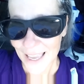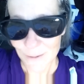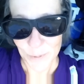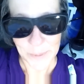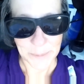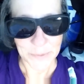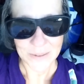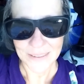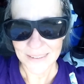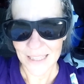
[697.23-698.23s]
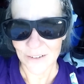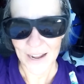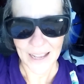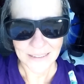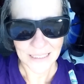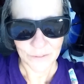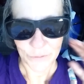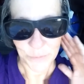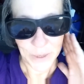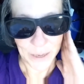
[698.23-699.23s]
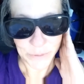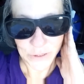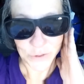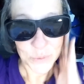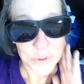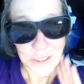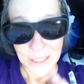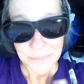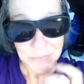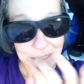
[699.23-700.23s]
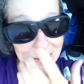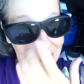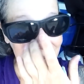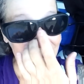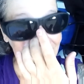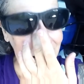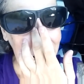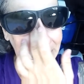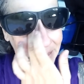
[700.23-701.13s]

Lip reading: I remember this southern accent from when I was in Georgia, in Tennessee.